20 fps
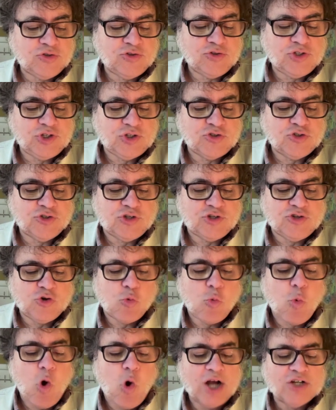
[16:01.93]
just to
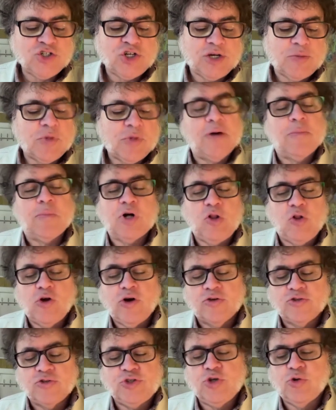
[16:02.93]
watch him up
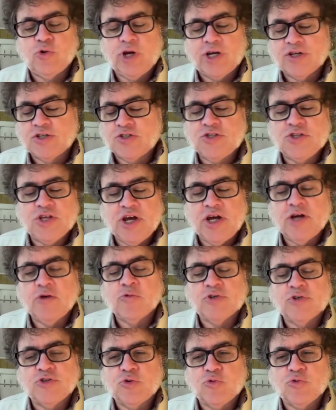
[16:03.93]
close doing his thing
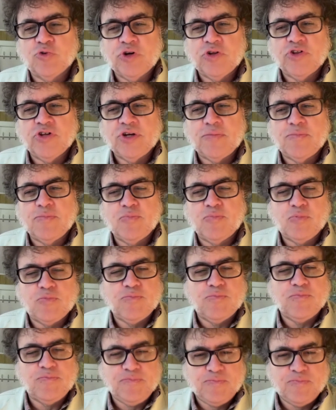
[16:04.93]
was a really
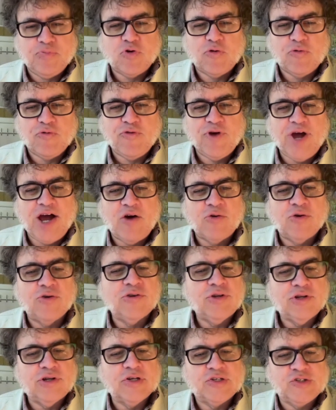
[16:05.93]

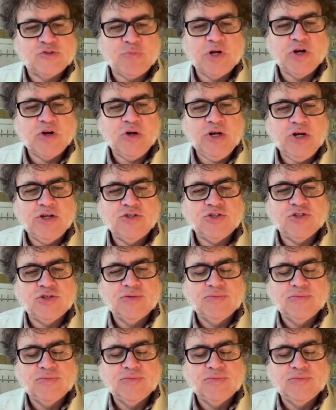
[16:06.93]
profound experience.